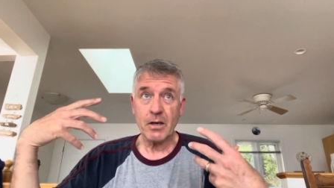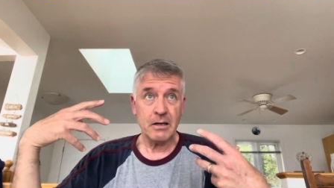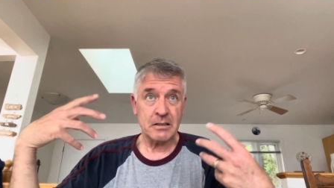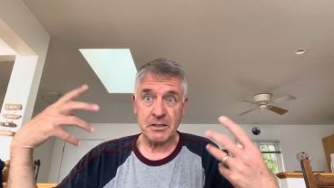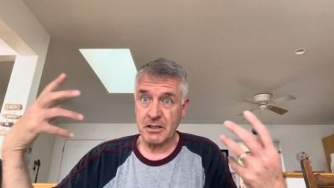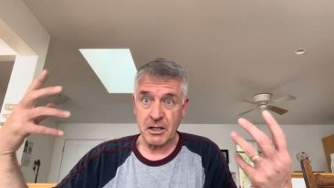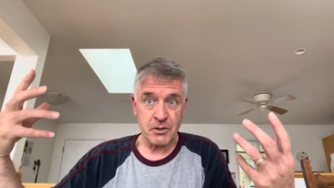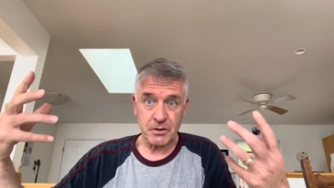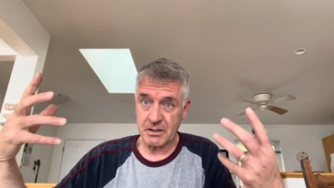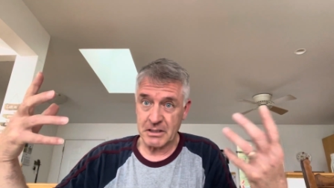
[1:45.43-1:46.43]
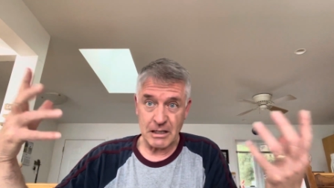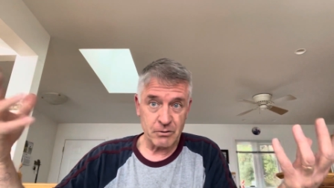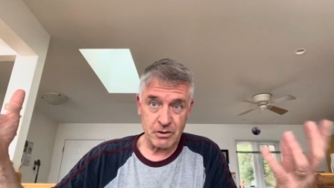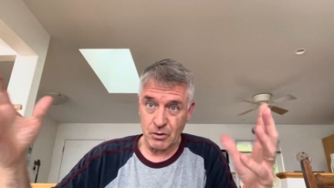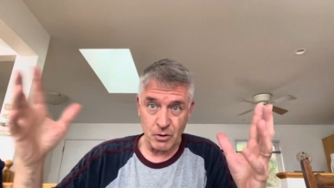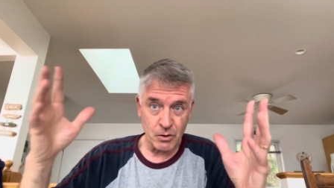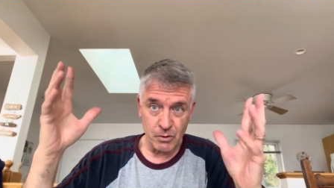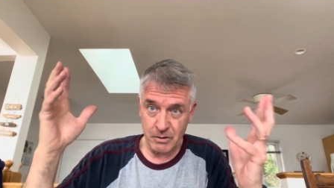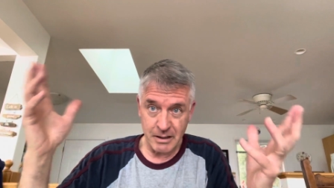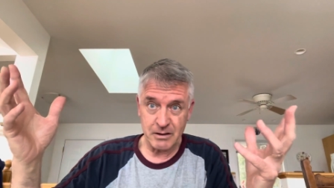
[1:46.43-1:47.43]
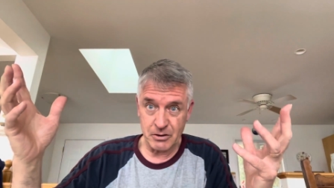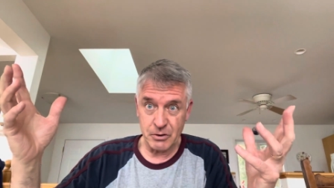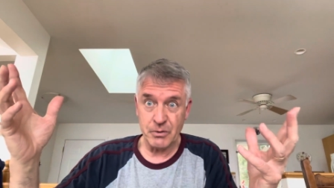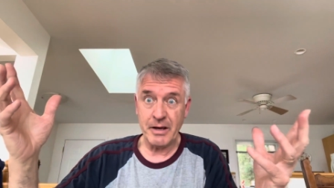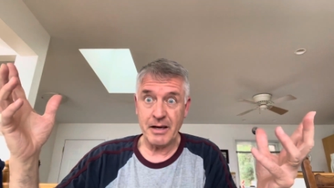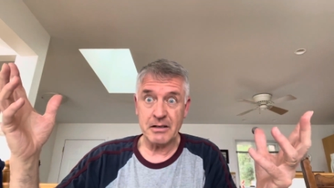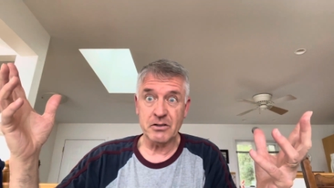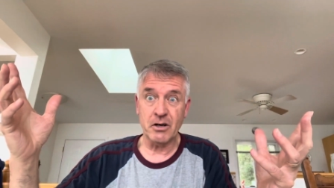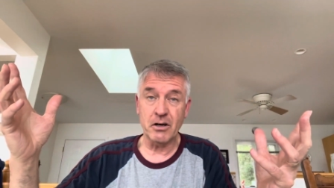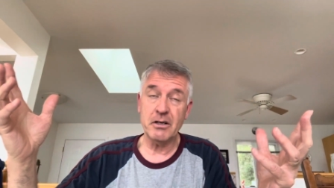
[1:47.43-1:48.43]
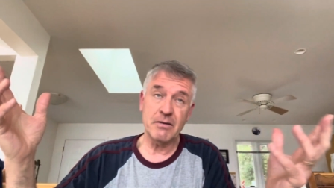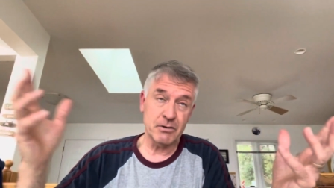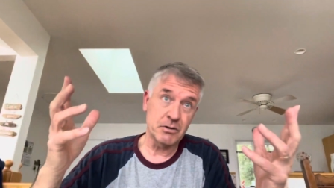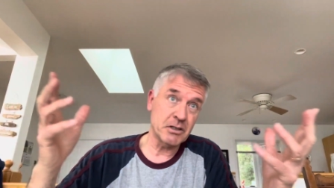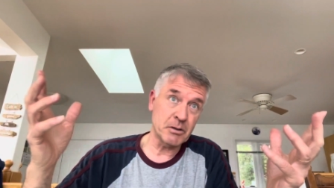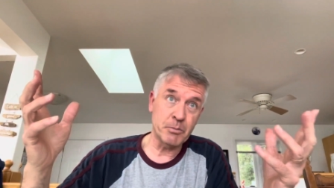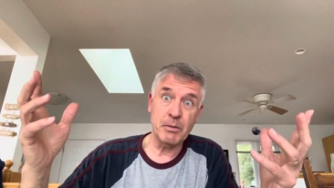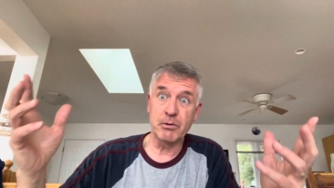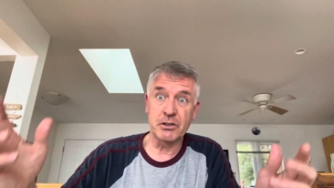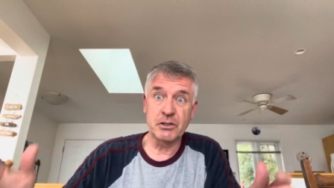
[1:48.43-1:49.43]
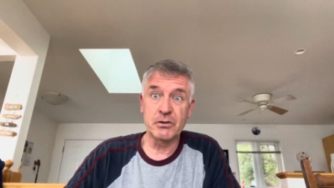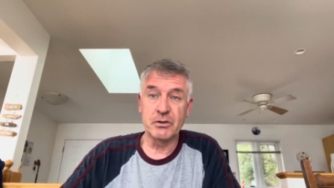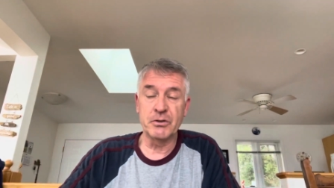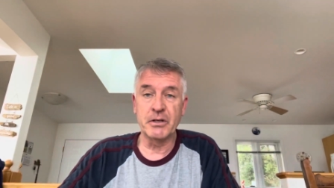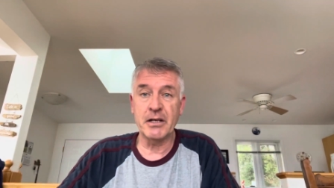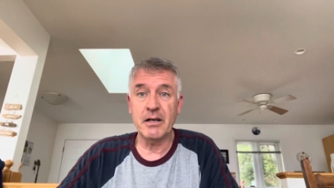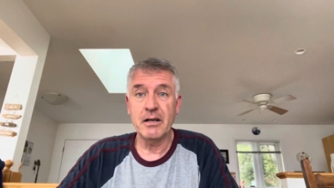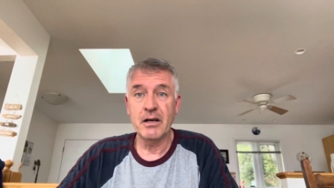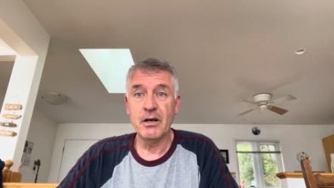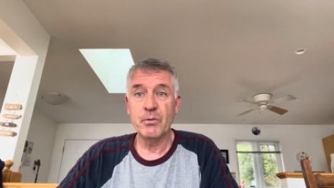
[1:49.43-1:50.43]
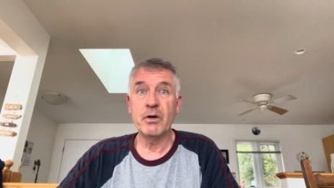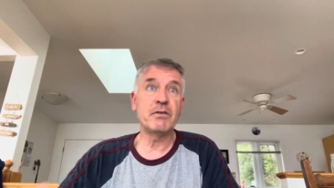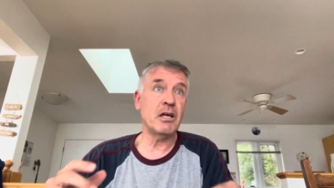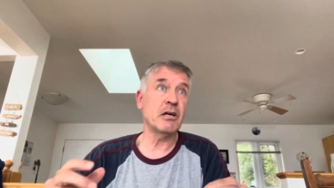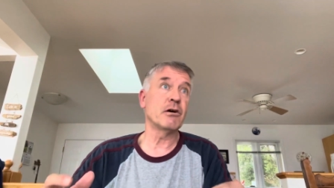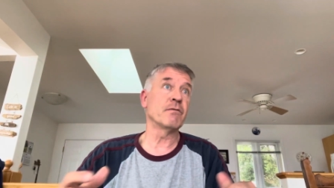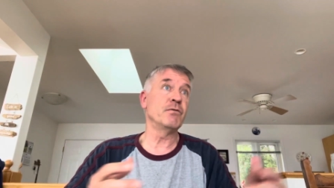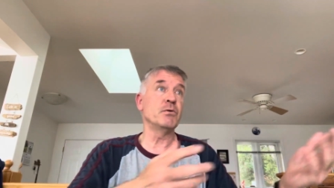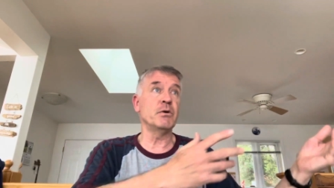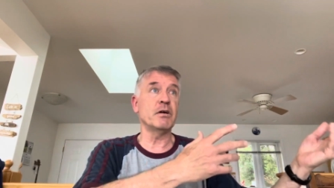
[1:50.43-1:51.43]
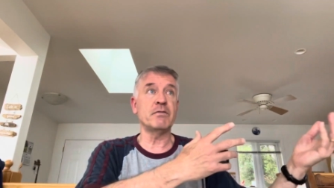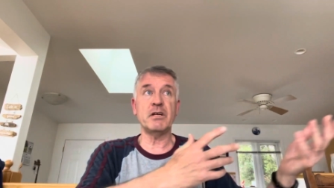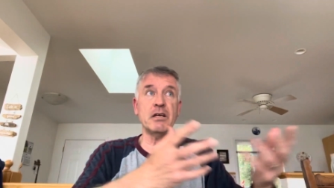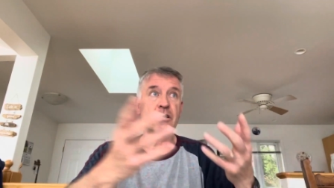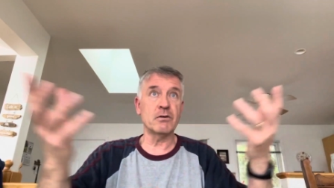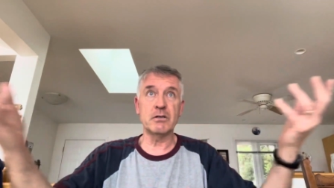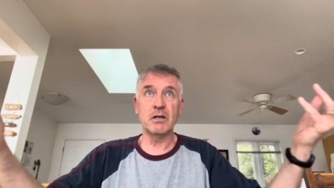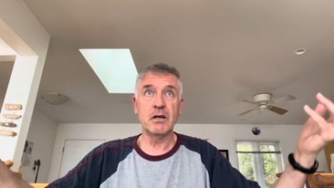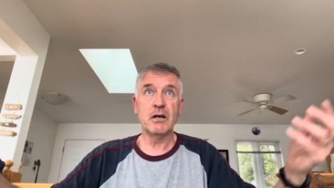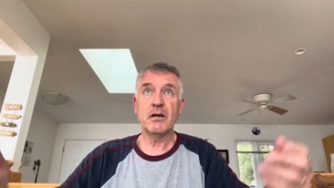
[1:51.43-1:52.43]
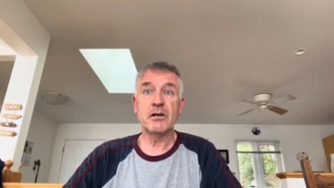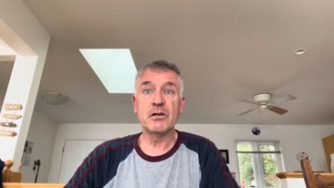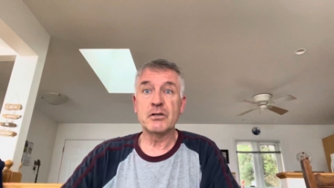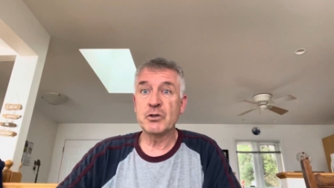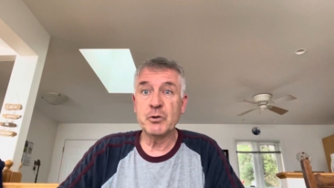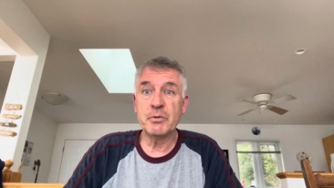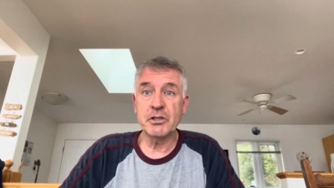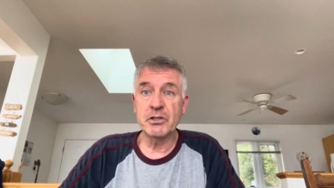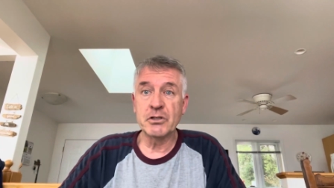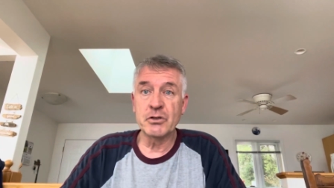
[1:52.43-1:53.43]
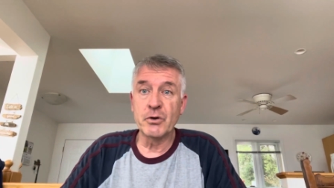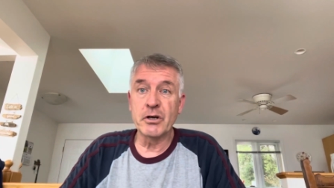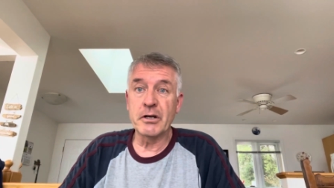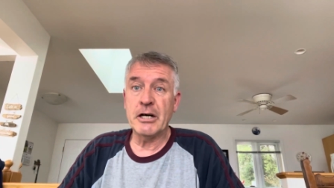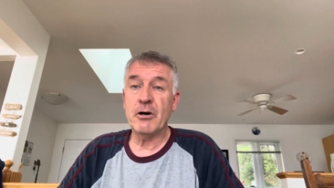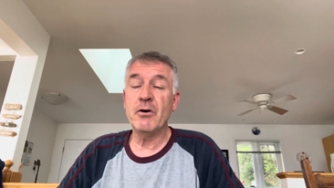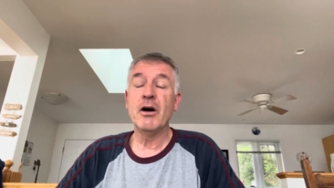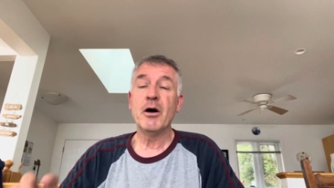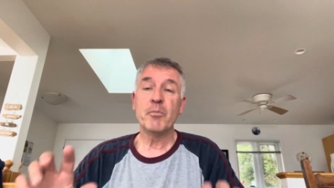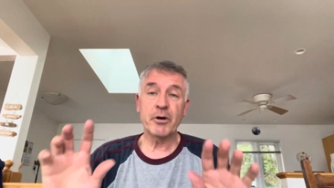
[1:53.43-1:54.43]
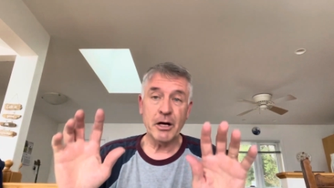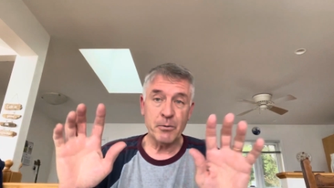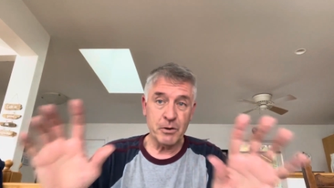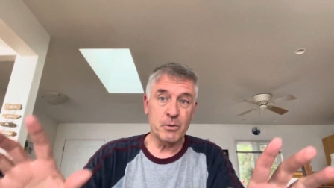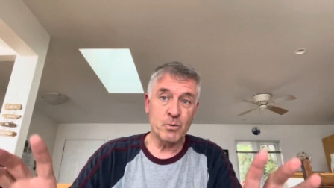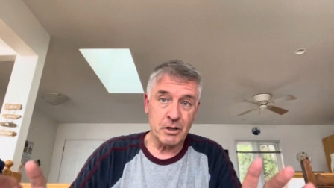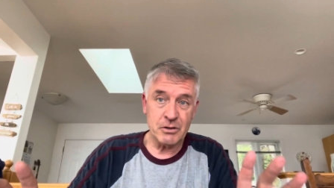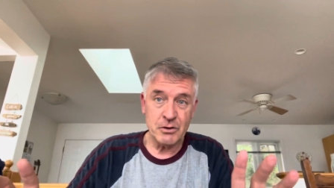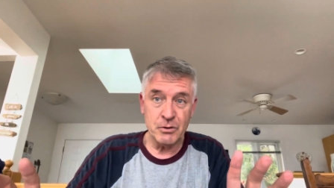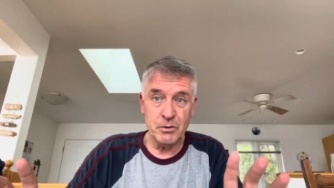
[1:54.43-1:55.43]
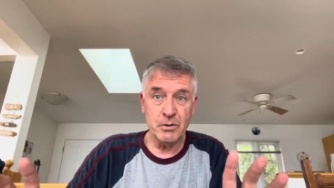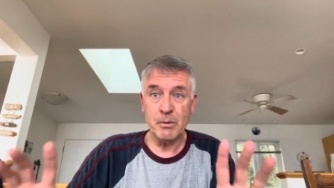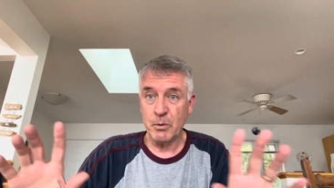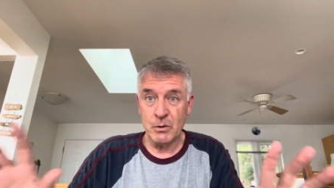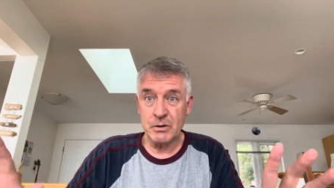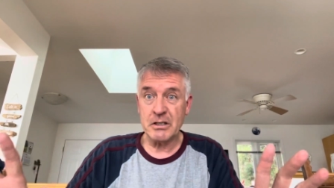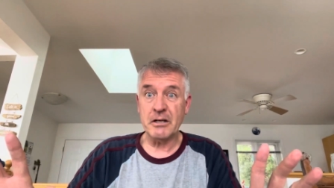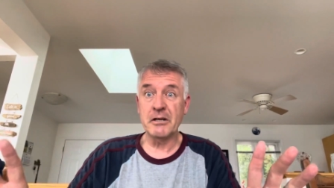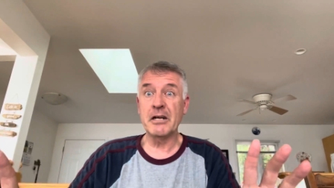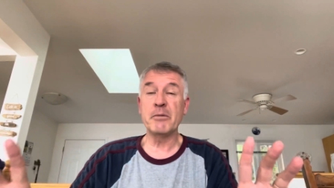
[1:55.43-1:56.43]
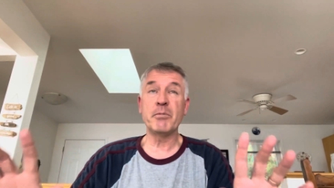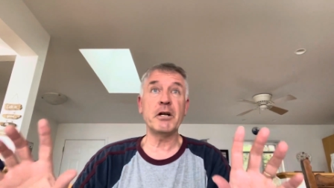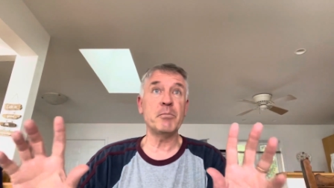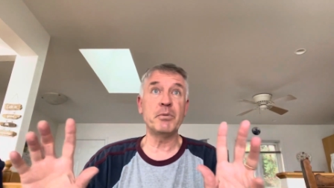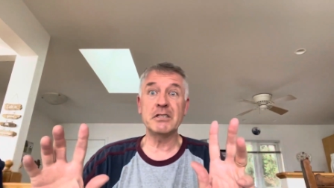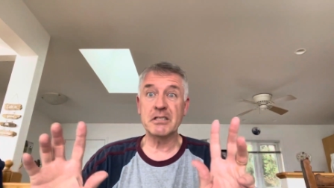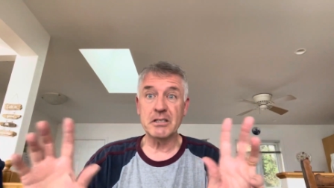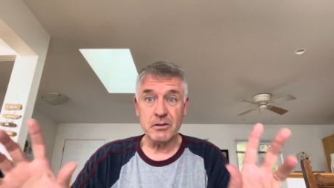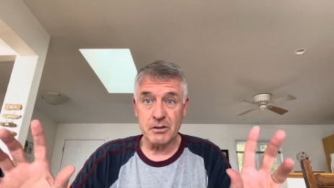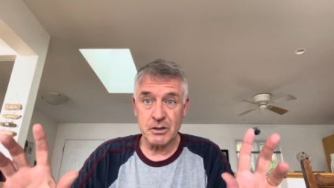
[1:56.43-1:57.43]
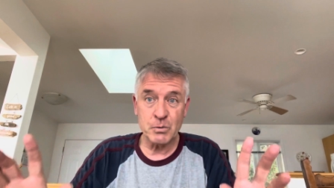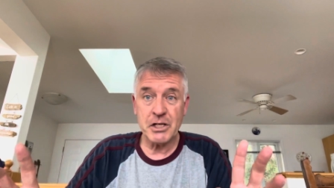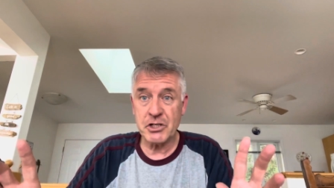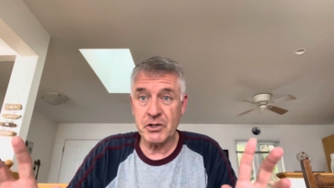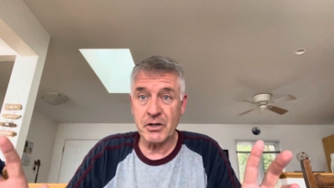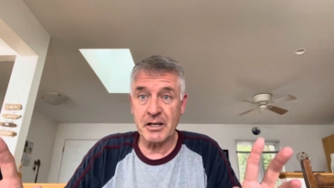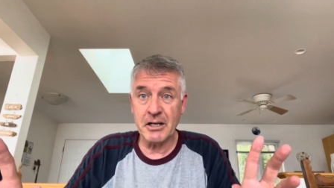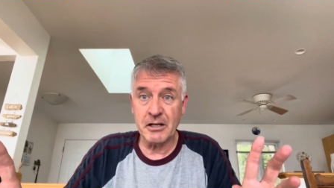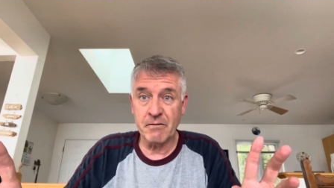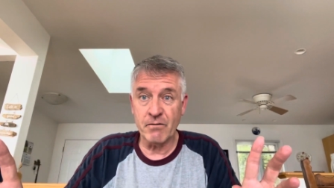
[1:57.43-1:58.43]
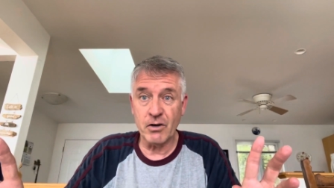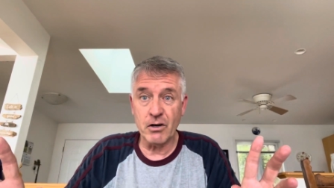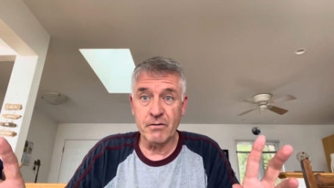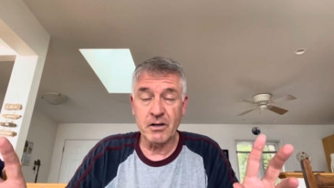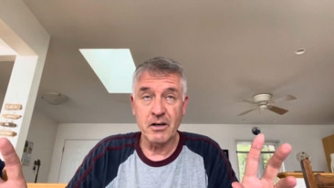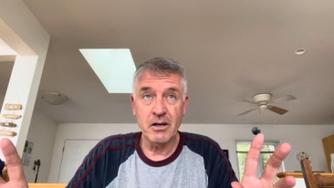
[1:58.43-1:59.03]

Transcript: it's dangerous now to go and do hands-on even though some people are still doing that we have takeout food we have takeout and our soup kitchens going on now but I wouldn't want to impose that on anybody. But still, there's ways you can get involved.